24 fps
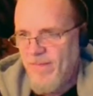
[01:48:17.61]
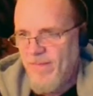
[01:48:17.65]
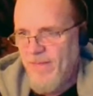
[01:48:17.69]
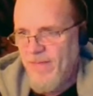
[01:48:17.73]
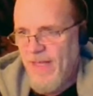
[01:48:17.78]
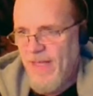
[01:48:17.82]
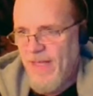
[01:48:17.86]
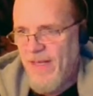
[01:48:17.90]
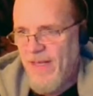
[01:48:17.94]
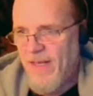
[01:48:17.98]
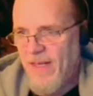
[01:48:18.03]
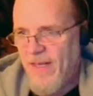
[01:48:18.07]

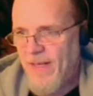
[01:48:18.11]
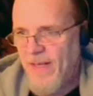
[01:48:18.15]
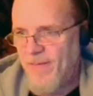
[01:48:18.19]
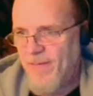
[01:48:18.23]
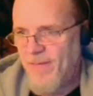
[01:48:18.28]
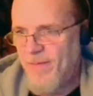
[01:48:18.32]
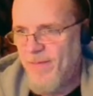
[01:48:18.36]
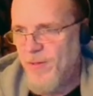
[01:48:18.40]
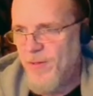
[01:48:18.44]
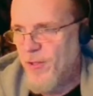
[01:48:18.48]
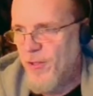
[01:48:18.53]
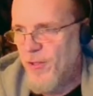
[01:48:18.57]
that
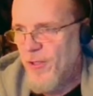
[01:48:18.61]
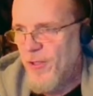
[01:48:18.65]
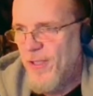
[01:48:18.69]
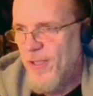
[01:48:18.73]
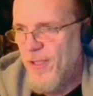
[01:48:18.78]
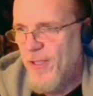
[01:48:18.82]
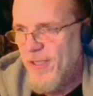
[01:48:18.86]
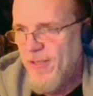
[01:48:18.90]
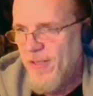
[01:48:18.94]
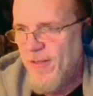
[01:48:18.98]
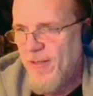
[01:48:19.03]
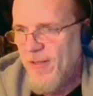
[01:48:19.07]

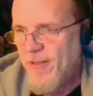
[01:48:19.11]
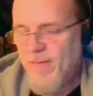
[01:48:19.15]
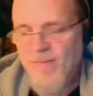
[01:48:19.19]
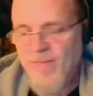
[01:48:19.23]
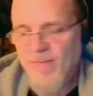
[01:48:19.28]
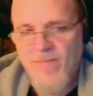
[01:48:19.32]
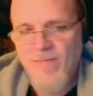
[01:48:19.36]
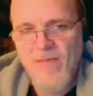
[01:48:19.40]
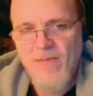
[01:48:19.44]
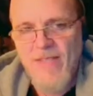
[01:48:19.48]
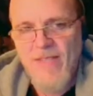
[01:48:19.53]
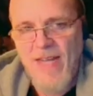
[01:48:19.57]
journalist
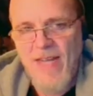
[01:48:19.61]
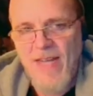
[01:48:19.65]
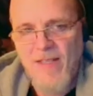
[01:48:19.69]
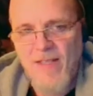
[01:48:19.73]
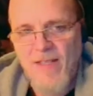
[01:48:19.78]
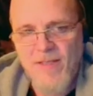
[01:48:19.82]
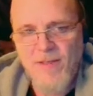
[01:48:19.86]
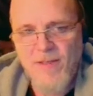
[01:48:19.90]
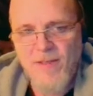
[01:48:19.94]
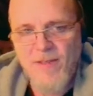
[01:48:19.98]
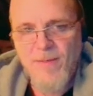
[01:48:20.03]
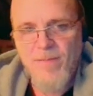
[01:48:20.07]

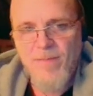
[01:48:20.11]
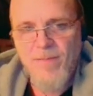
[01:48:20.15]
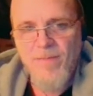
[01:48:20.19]
talent